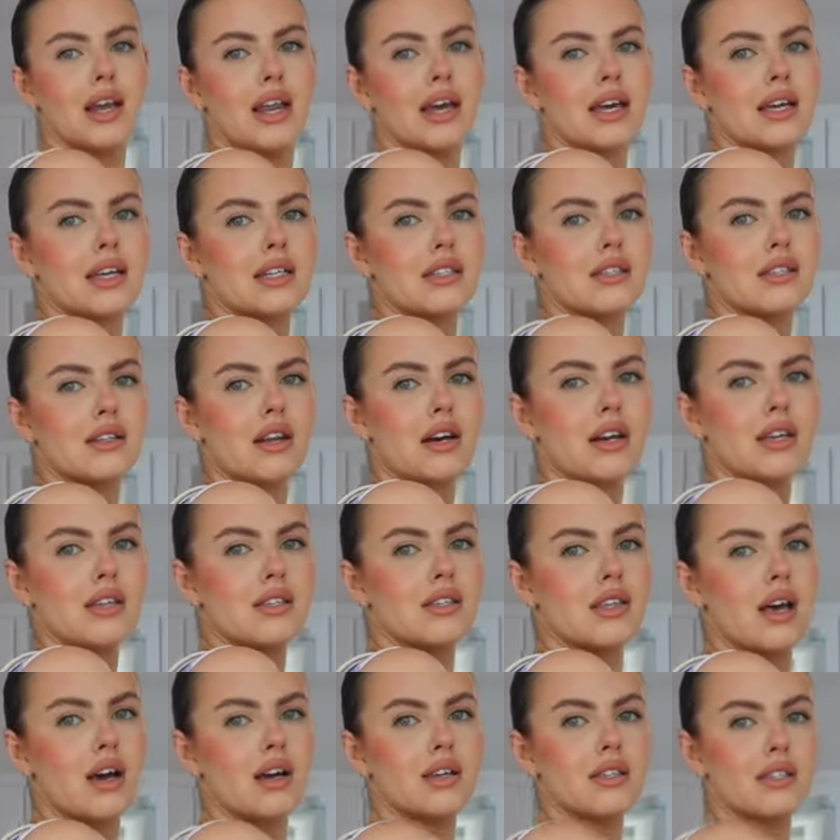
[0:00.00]
Like, it's a
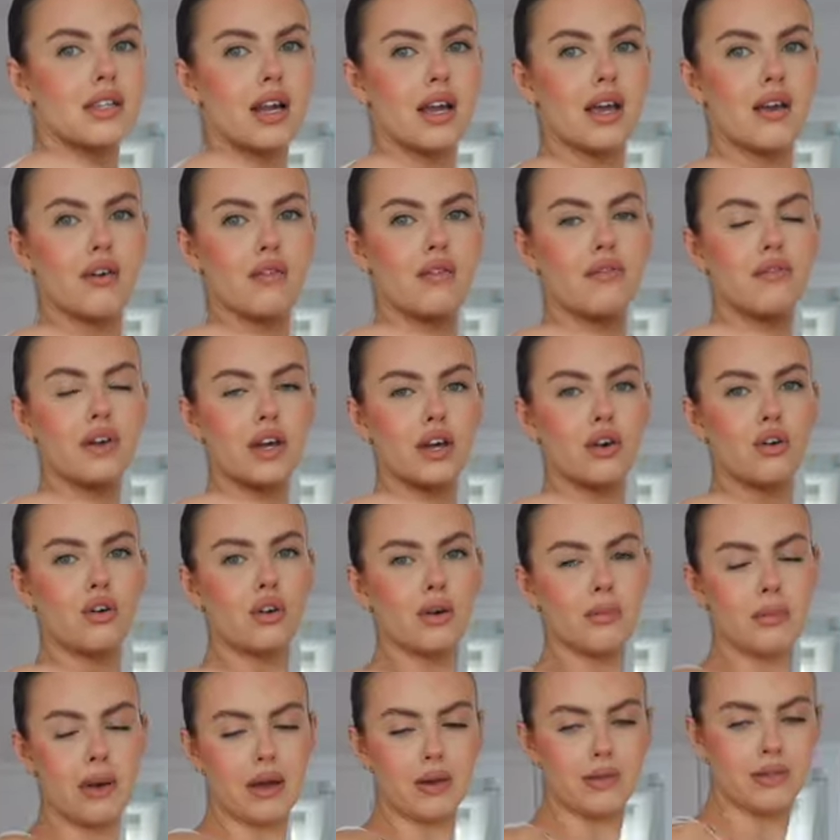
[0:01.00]
nice size to, like, fit a
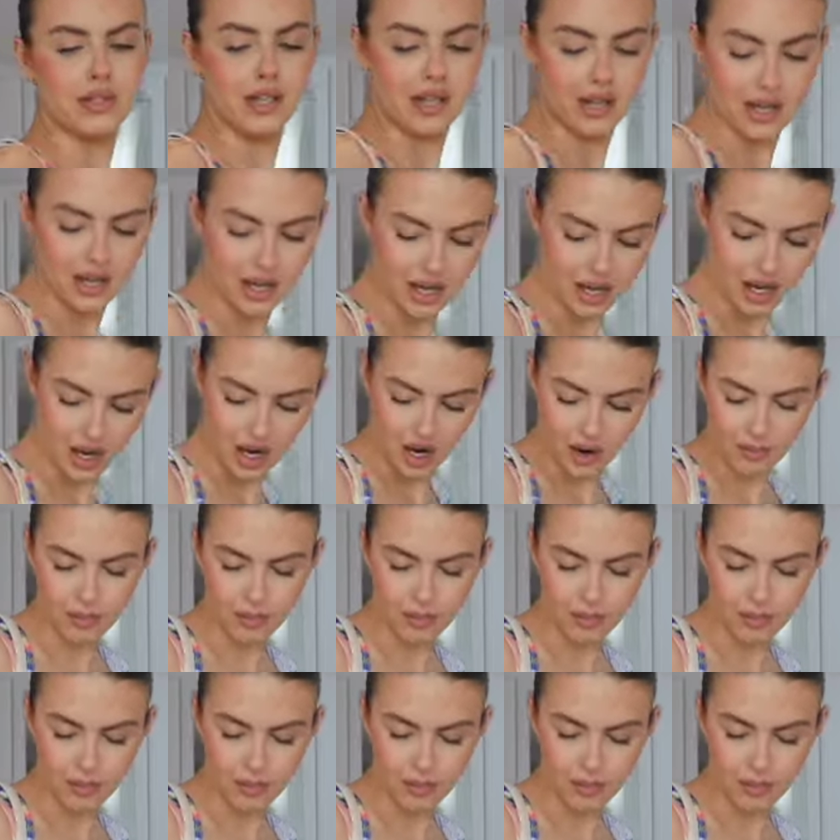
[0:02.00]
good amount in it.